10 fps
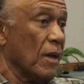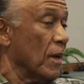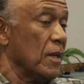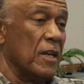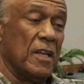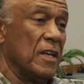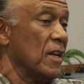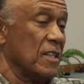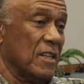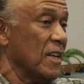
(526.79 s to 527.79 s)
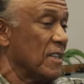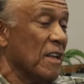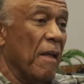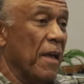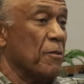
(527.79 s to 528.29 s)
uh, it, it's, it's,
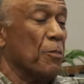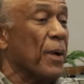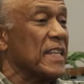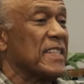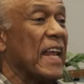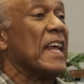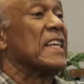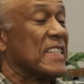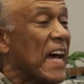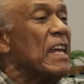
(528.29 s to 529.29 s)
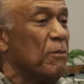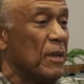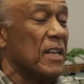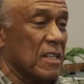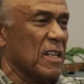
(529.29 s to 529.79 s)
it brings an
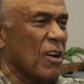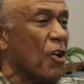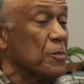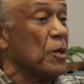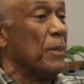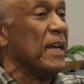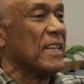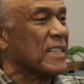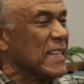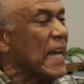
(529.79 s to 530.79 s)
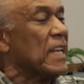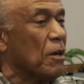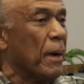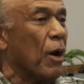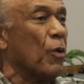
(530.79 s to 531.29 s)
excitement. It, causes me to be excited
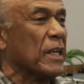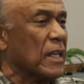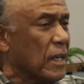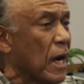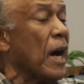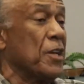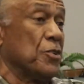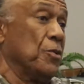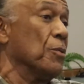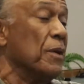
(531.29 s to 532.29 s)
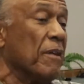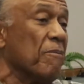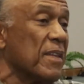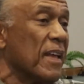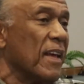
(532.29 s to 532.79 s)
about what God is doing.
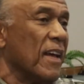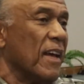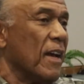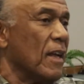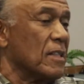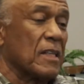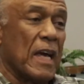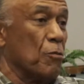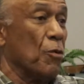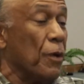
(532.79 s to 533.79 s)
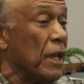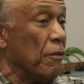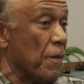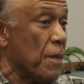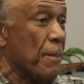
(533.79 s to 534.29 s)
Just like we read
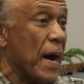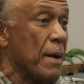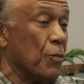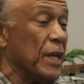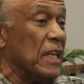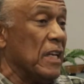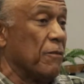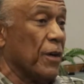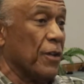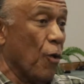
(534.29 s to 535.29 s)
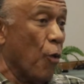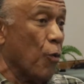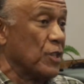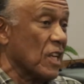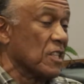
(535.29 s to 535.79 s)
it from the Bible, what he did for the
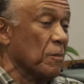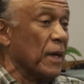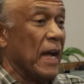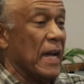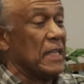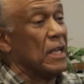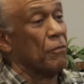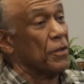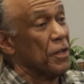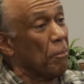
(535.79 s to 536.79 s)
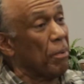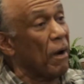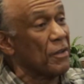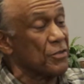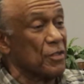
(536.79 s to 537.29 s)
Old Testament, how he did it for the
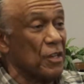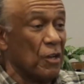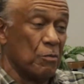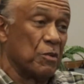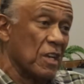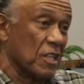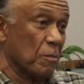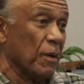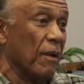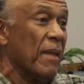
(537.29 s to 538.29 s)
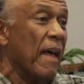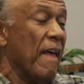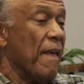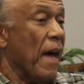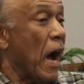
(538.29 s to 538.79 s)
apostles in the New Testament,
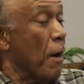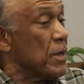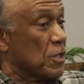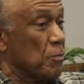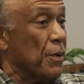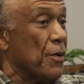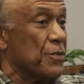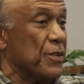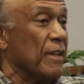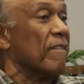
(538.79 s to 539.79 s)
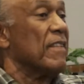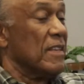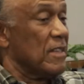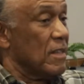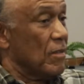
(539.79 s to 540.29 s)
I'm experiencing
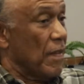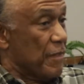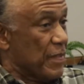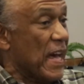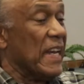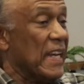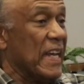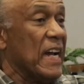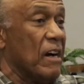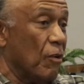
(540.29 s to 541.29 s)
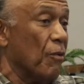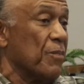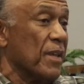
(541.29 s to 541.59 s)
that, that now.